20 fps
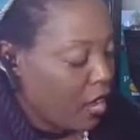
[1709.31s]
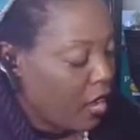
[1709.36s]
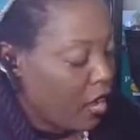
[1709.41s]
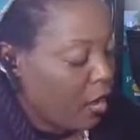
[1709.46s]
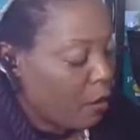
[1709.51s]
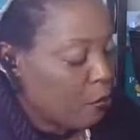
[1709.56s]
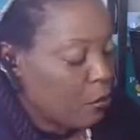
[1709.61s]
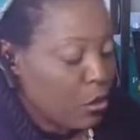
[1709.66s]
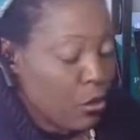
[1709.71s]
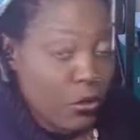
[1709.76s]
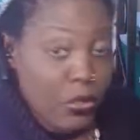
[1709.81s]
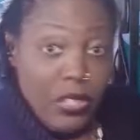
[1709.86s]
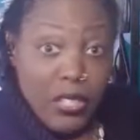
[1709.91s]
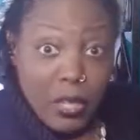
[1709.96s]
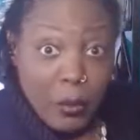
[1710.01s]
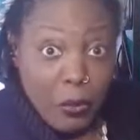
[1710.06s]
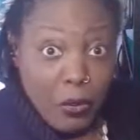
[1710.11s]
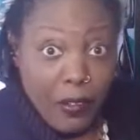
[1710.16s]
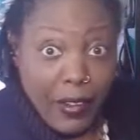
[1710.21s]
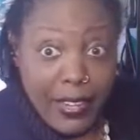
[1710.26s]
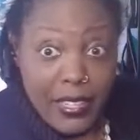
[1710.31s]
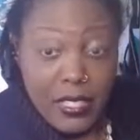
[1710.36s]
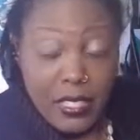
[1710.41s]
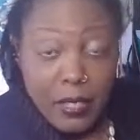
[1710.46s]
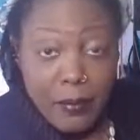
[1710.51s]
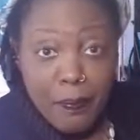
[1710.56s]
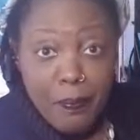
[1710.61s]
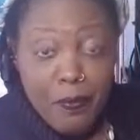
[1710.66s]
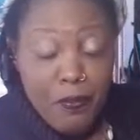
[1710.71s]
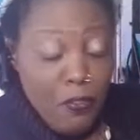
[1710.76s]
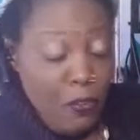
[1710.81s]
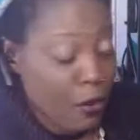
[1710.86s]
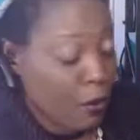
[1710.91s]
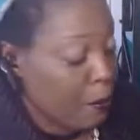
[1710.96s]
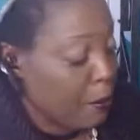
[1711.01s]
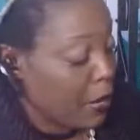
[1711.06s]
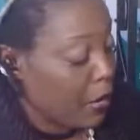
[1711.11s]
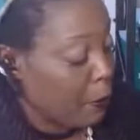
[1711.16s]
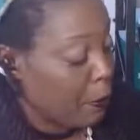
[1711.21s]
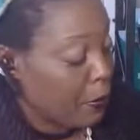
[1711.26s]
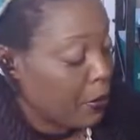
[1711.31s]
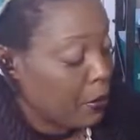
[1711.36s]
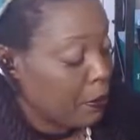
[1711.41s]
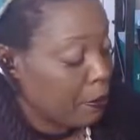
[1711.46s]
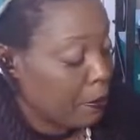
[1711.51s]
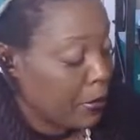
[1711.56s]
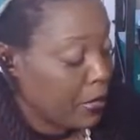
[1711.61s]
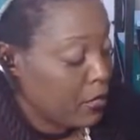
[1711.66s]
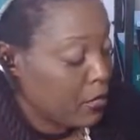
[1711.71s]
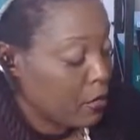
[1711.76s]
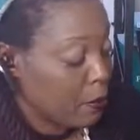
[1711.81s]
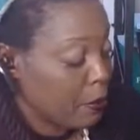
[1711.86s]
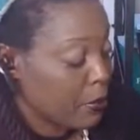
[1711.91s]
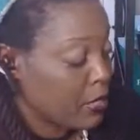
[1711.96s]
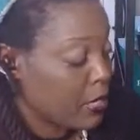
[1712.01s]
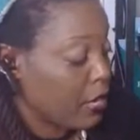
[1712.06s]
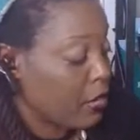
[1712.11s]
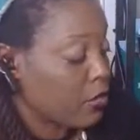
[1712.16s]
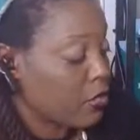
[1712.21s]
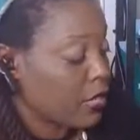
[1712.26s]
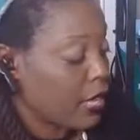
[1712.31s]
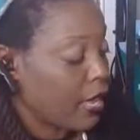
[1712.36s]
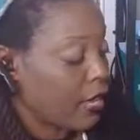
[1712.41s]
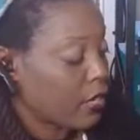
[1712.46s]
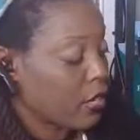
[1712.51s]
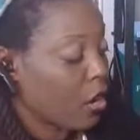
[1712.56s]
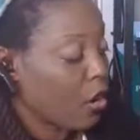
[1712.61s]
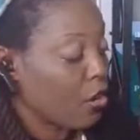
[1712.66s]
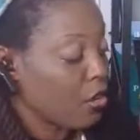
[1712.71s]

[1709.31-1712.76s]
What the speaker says: Do you think I'm crazy for putting beets in potato salad?